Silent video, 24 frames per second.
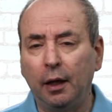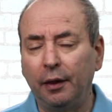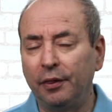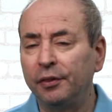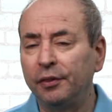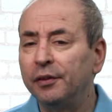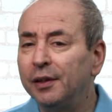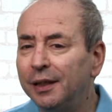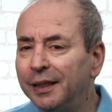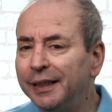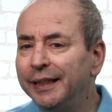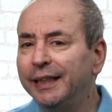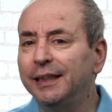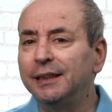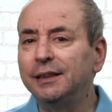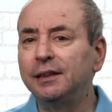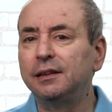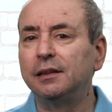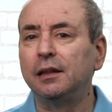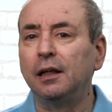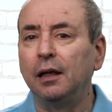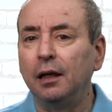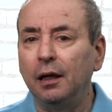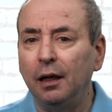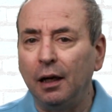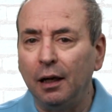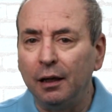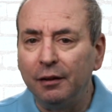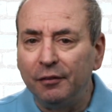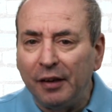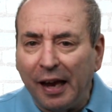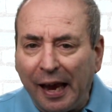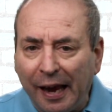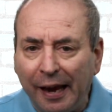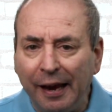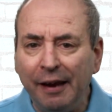The list
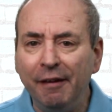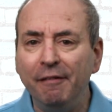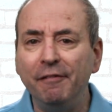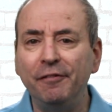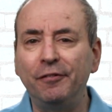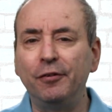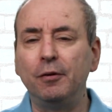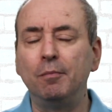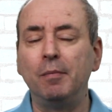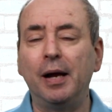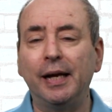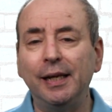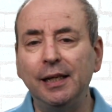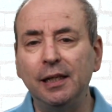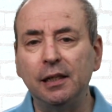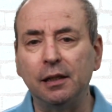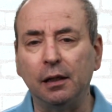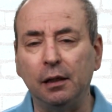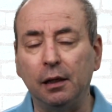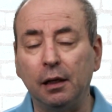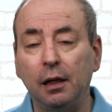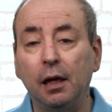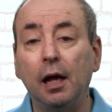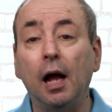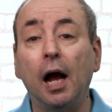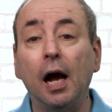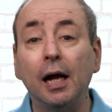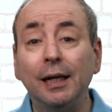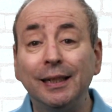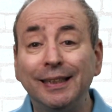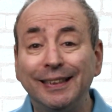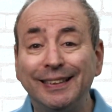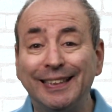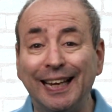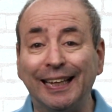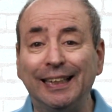of information
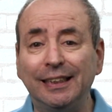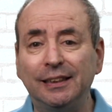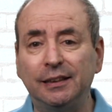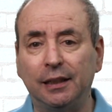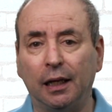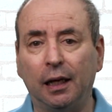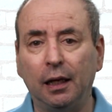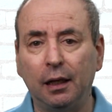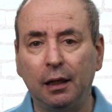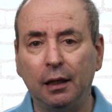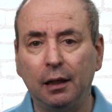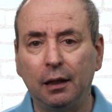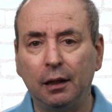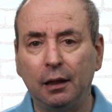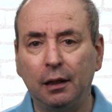and data